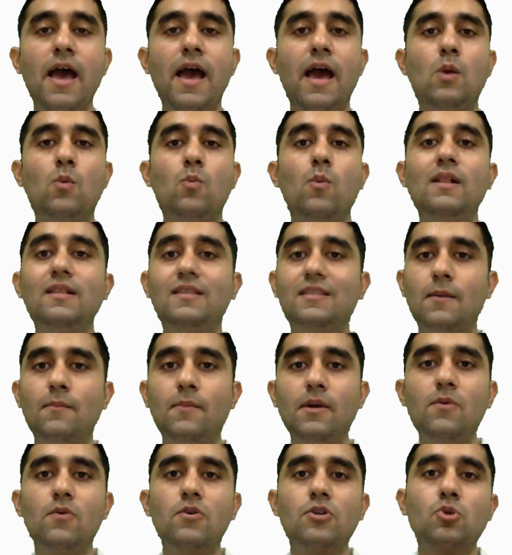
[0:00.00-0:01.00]
And when
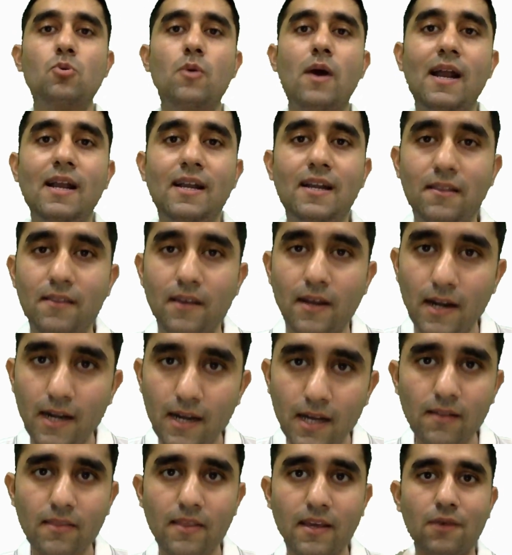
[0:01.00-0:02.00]
somebody wants to enter the
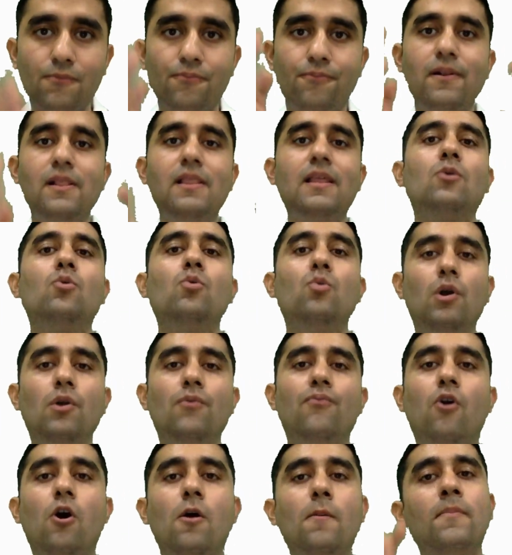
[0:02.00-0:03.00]
data, they can fill the Google
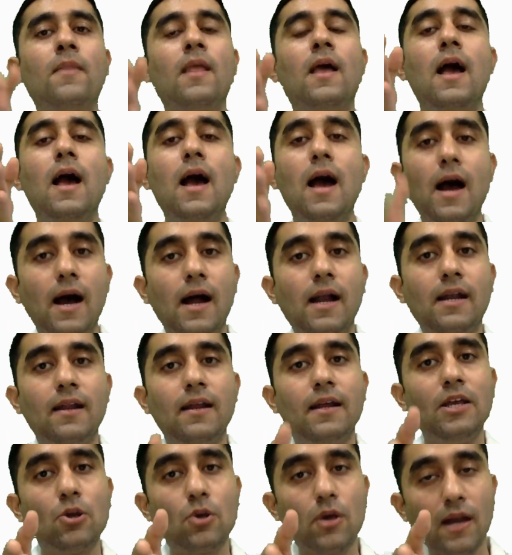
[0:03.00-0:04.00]
Form and
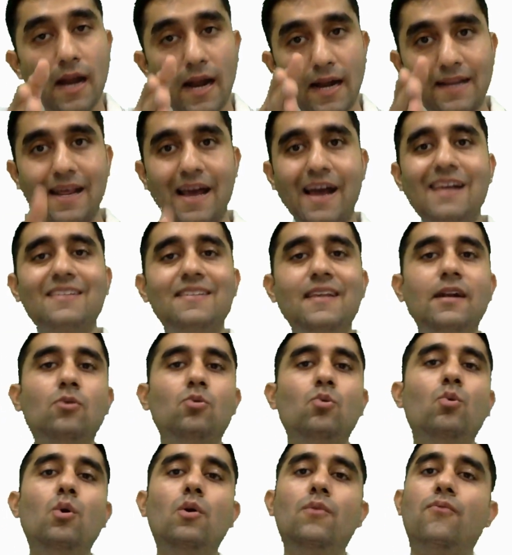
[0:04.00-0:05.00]
you can attach that
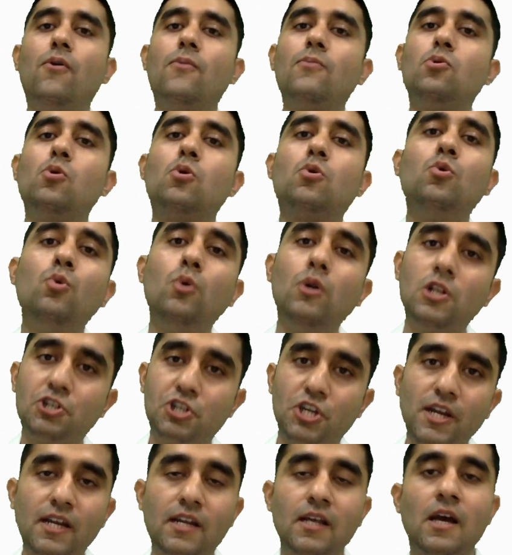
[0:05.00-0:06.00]
Google Form to a Google
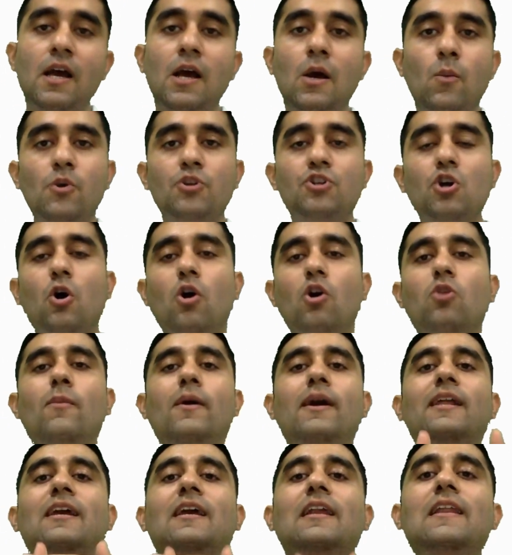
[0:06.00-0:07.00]
Sheet, which
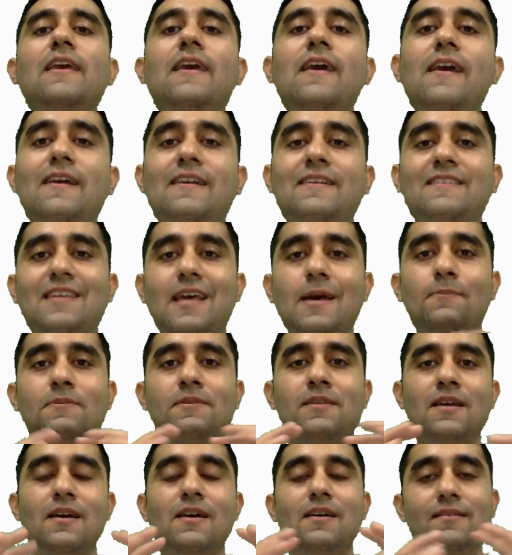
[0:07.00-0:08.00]
automatically
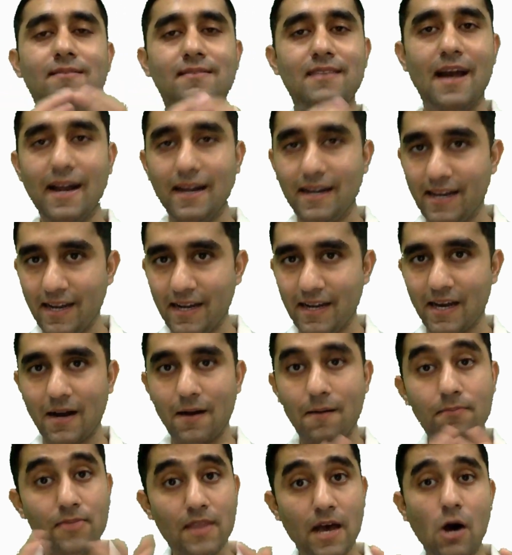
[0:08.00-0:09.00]
accepts that data.
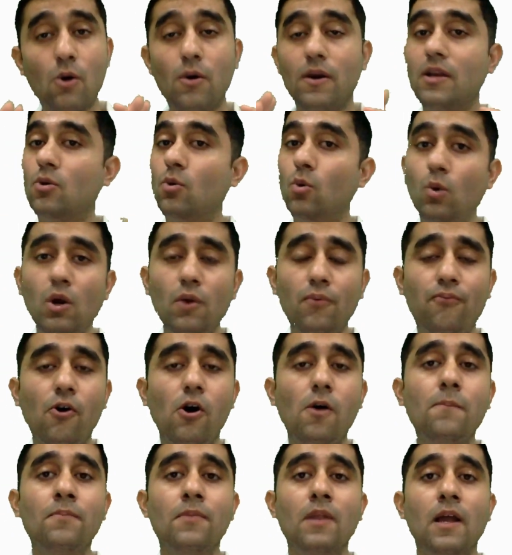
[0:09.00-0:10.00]
Now in Google
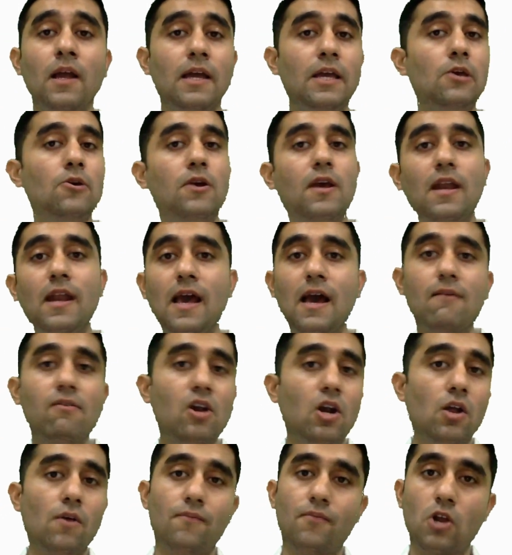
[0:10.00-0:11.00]
Form, you can have a
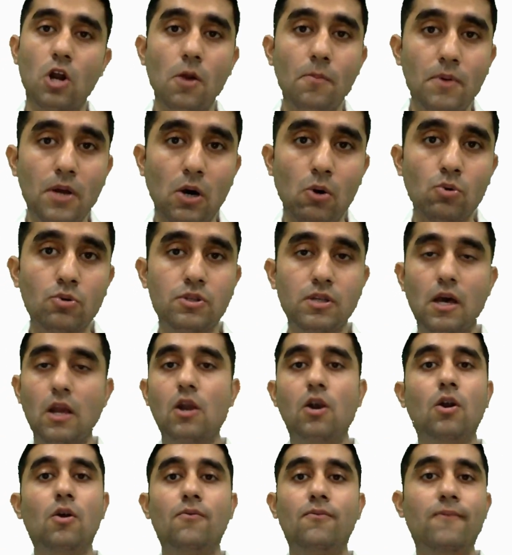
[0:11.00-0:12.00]
lot of drop downs, a
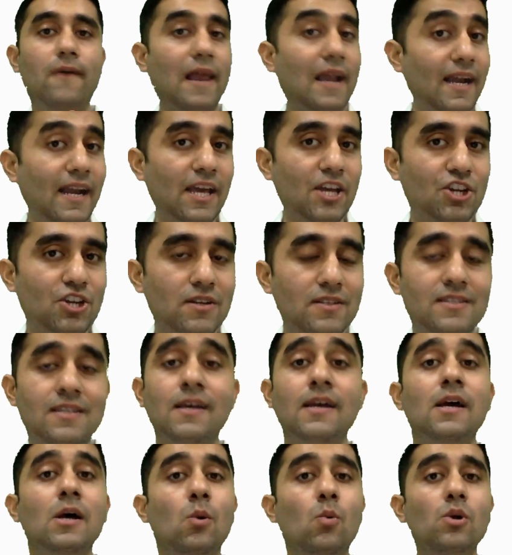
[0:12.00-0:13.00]
lot of validations,
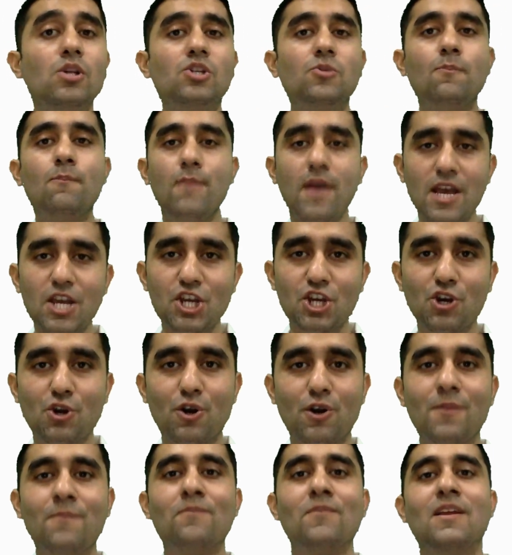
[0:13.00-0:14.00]
which make
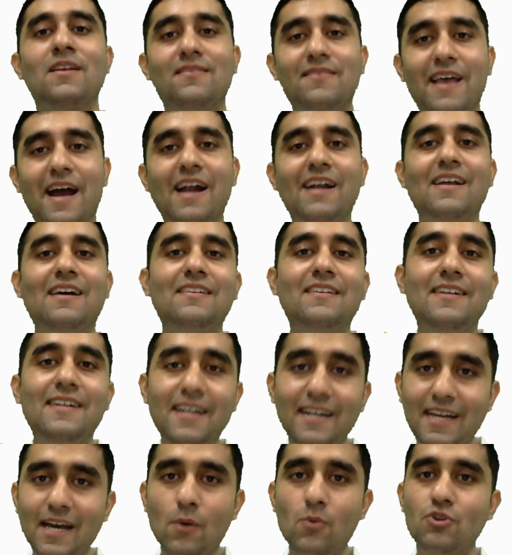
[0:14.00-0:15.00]
sure that the
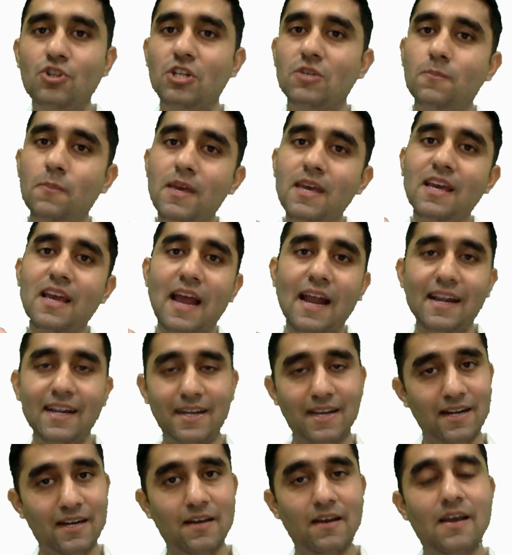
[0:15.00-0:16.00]
data which is being
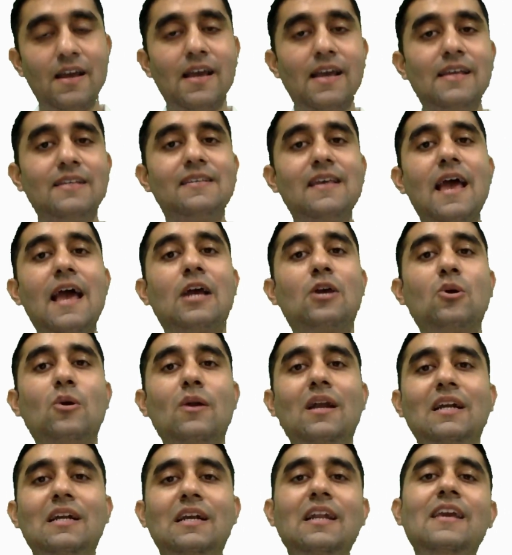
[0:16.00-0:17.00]
entered is
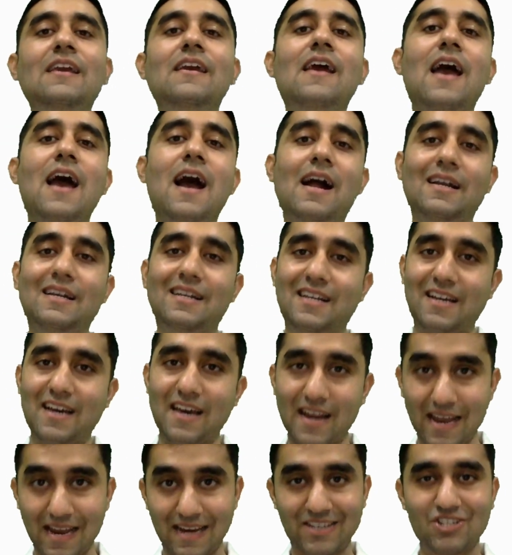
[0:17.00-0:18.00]
accurately and
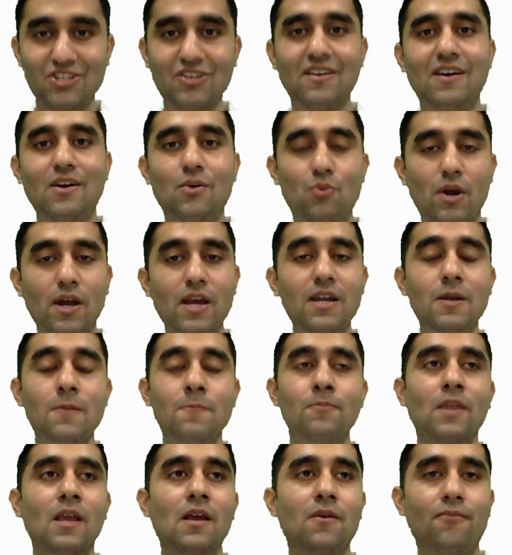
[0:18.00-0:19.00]
correct, right?
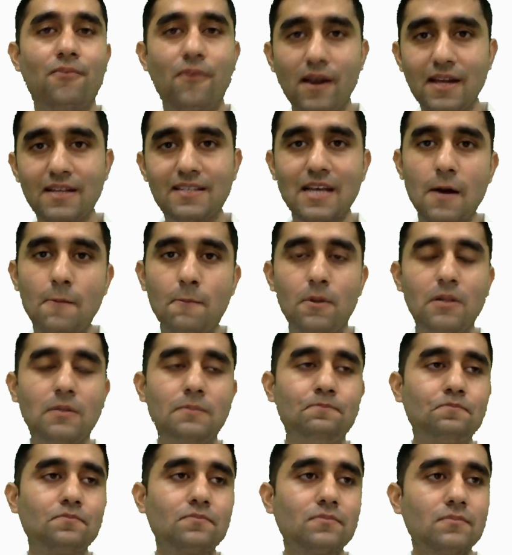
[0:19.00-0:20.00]
For example,
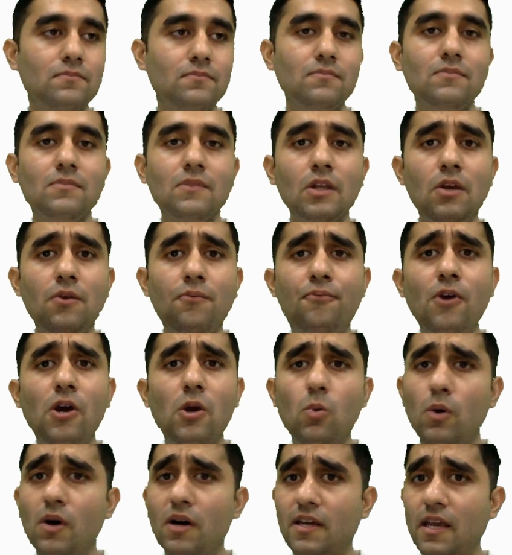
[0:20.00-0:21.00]
if
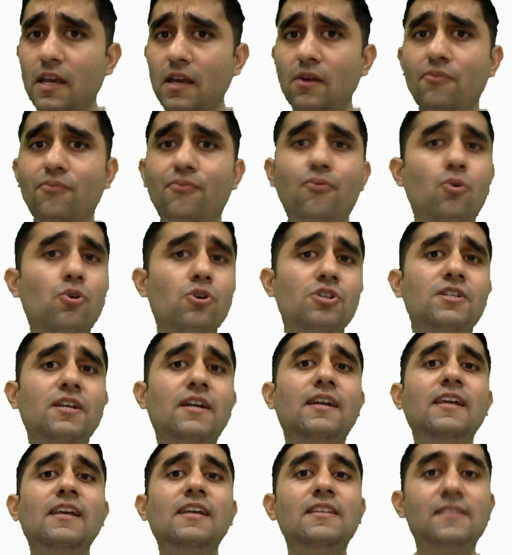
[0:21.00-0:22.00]
you're working in four
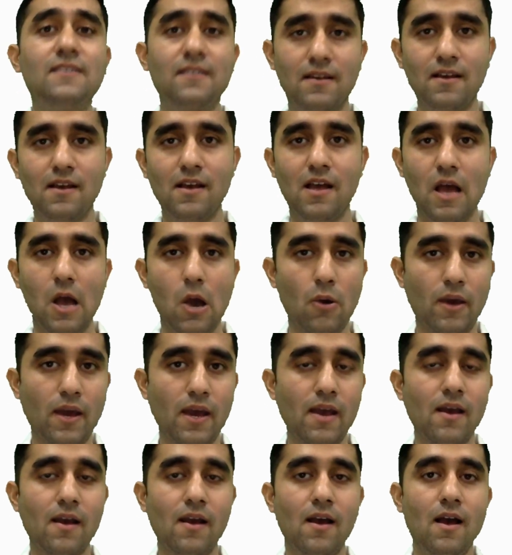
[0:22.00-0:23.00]
cities,
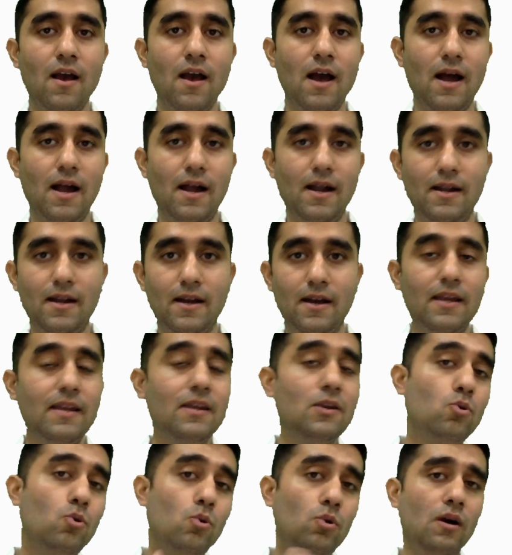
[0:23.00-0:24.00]
okay, and uh,
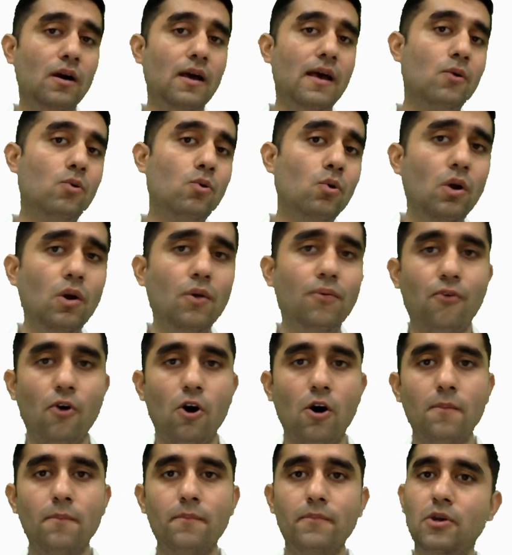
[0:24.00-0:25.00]
in Google, Google
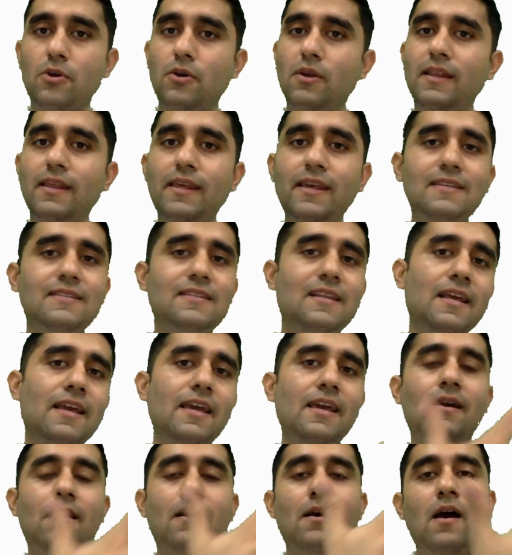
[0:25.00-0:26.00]
Form, you can
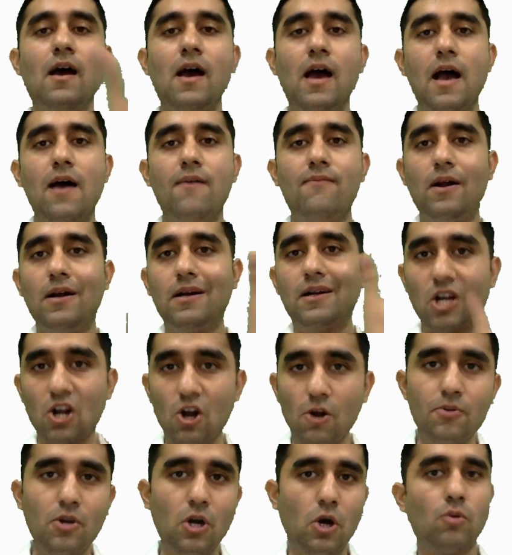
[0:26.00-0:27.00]
easily have a
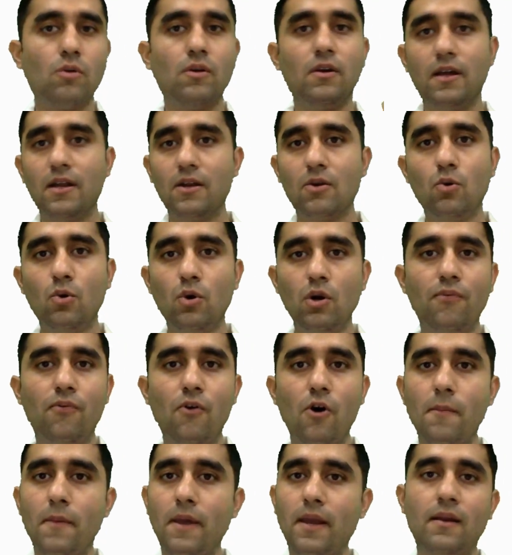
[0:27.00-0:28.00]
drop down in Google
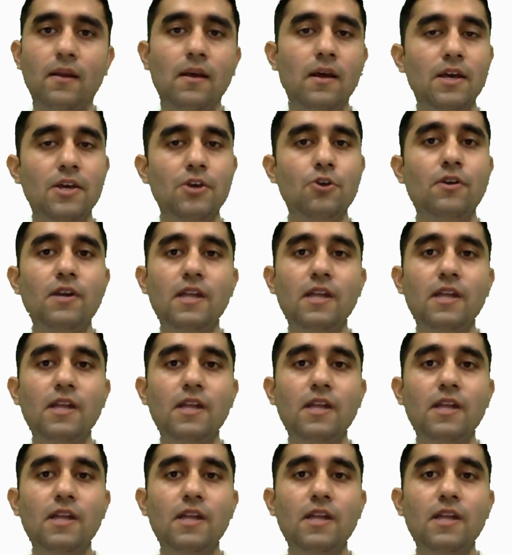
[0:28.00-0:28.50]
Form and your